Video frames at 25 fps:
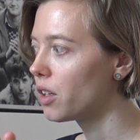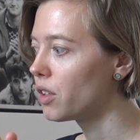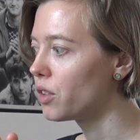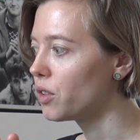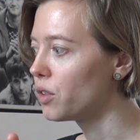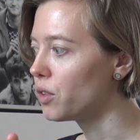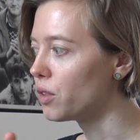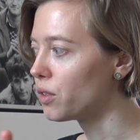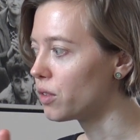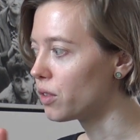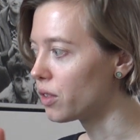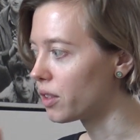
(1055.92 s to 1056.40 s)

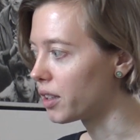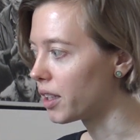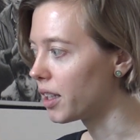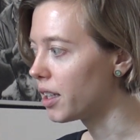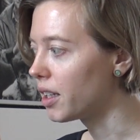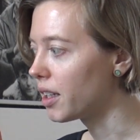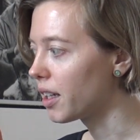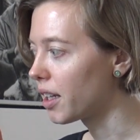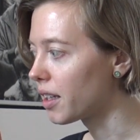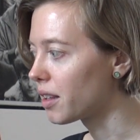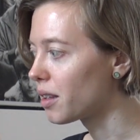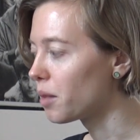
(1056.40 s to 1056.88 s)
you're
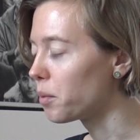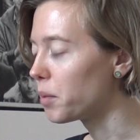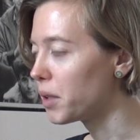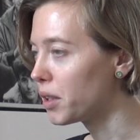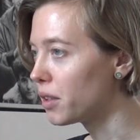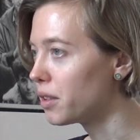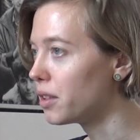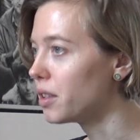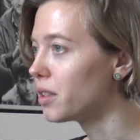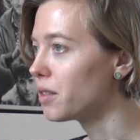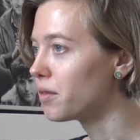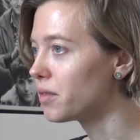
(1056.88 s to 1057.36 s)
looking at the
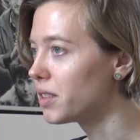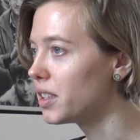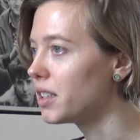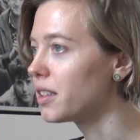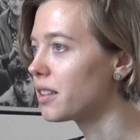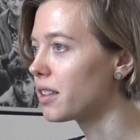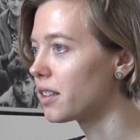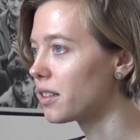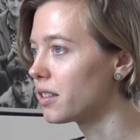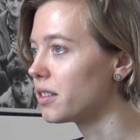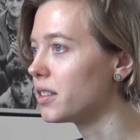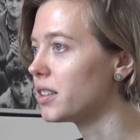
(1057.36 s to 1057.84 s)
period of
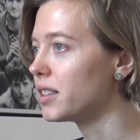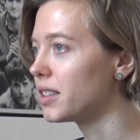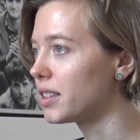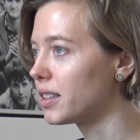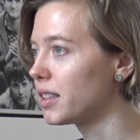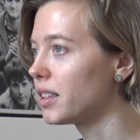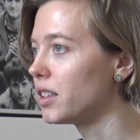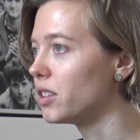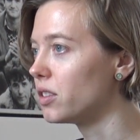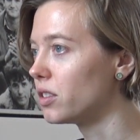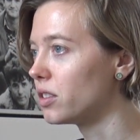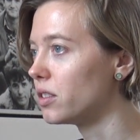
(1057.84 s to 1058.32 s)

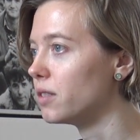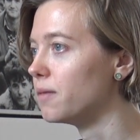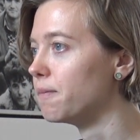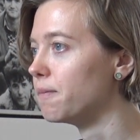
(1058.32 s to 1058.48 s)
decolonization.